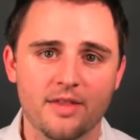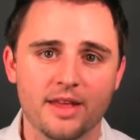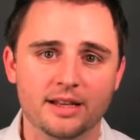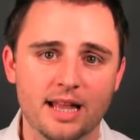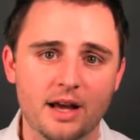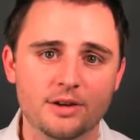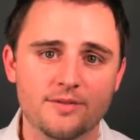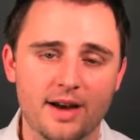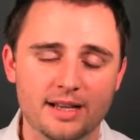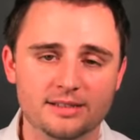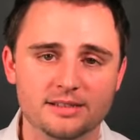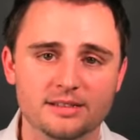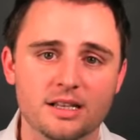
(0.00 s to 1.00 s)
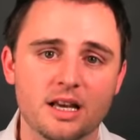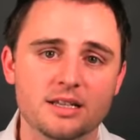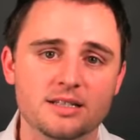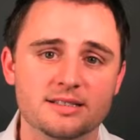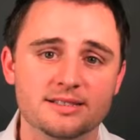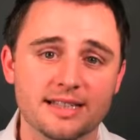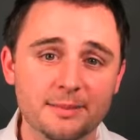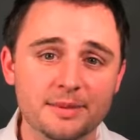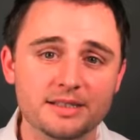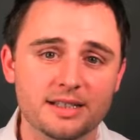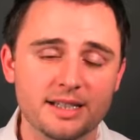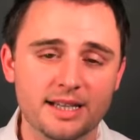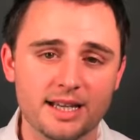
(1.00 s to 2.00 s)
that allow devices to
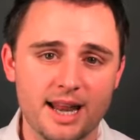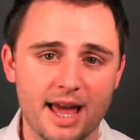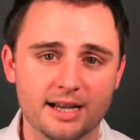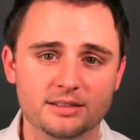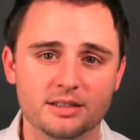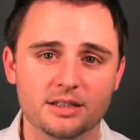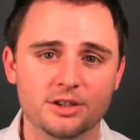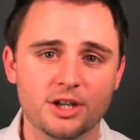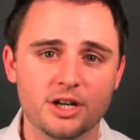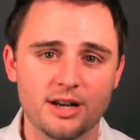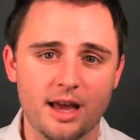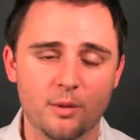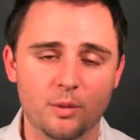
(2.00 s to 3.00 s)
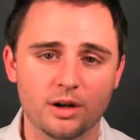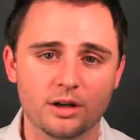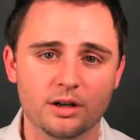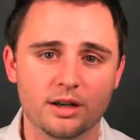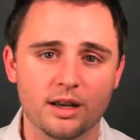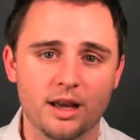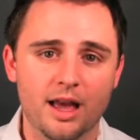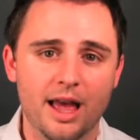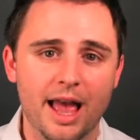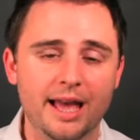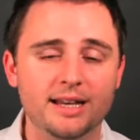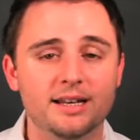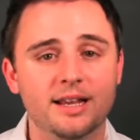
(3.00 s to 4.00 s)
seamlessly connect to your network,
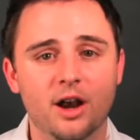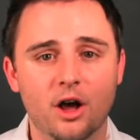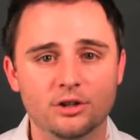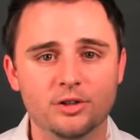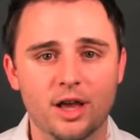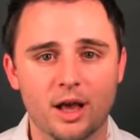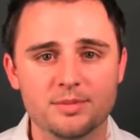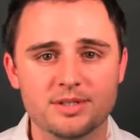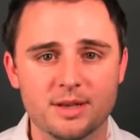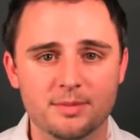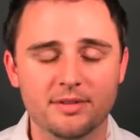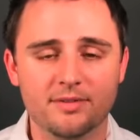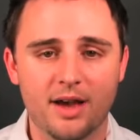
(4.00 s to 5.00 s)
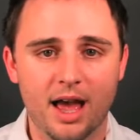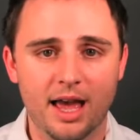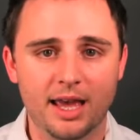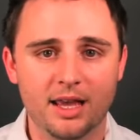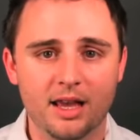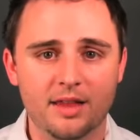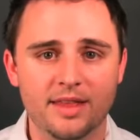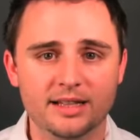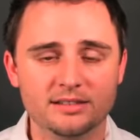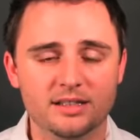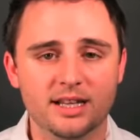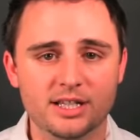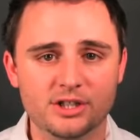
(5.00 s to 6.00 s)
and it also helps simplify the
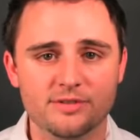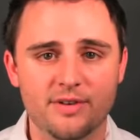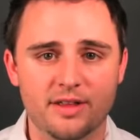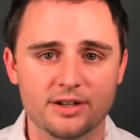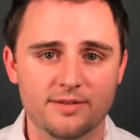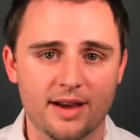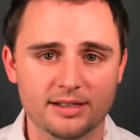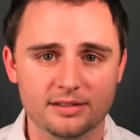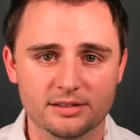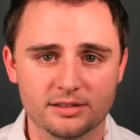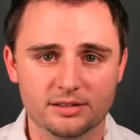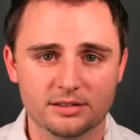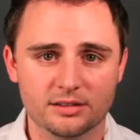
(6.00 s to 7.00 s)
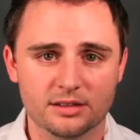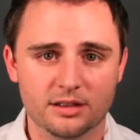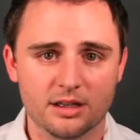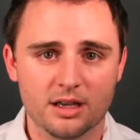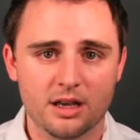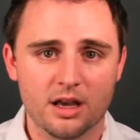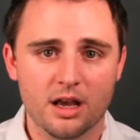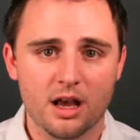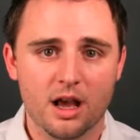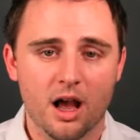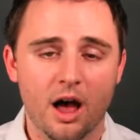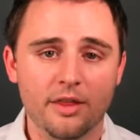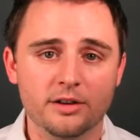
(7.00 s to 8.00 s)
installation of other devices.
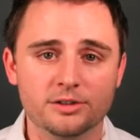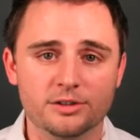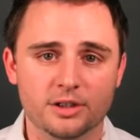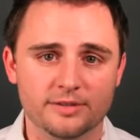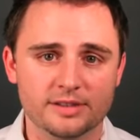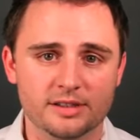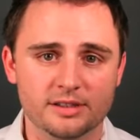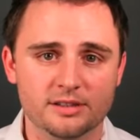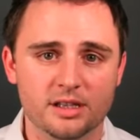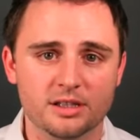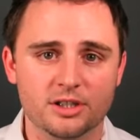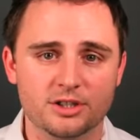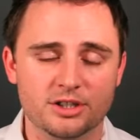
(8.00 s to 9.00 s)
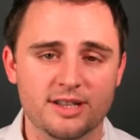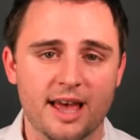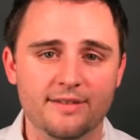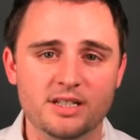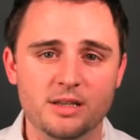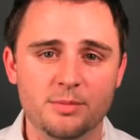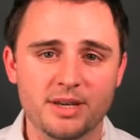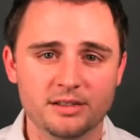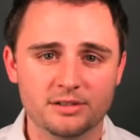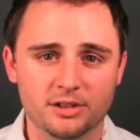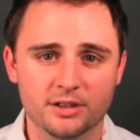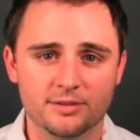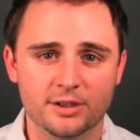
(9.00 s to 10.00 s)
Other services, such as F T P
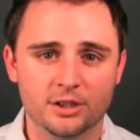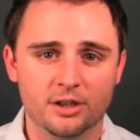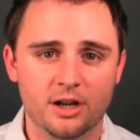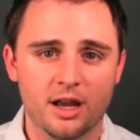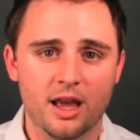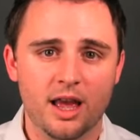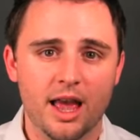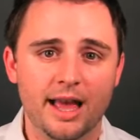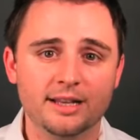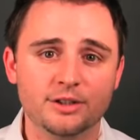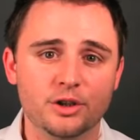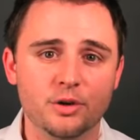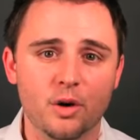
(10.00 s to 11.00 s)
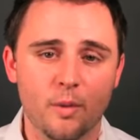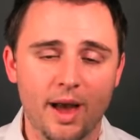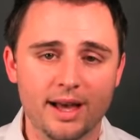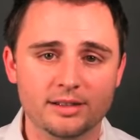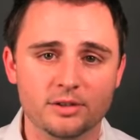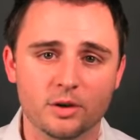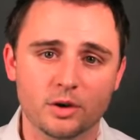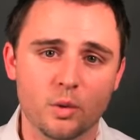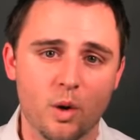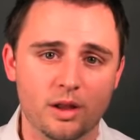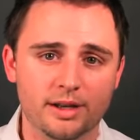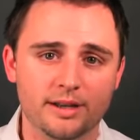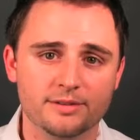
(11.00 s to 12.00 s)
server and Q o S, or
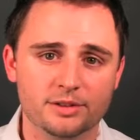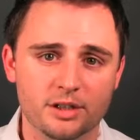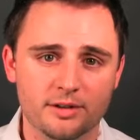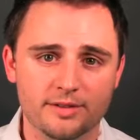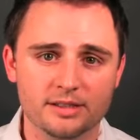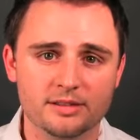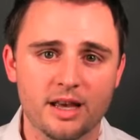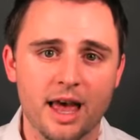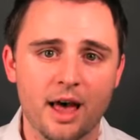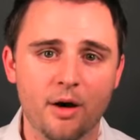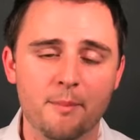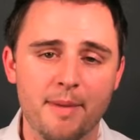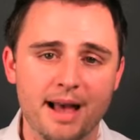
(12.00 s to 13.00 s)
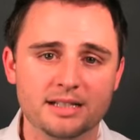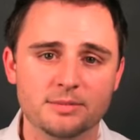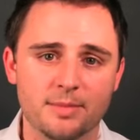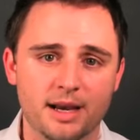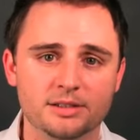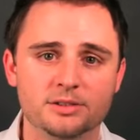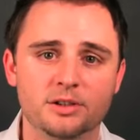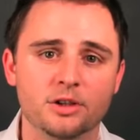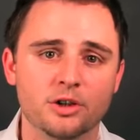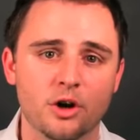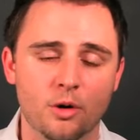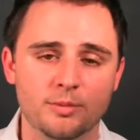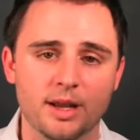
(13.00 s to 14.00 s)
quality of service, help maximize
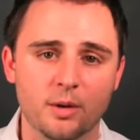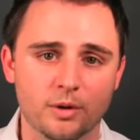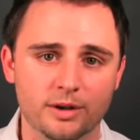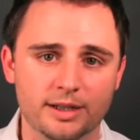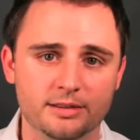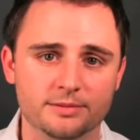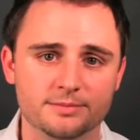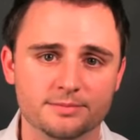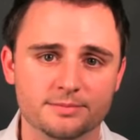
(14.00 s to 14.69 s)
your home networking.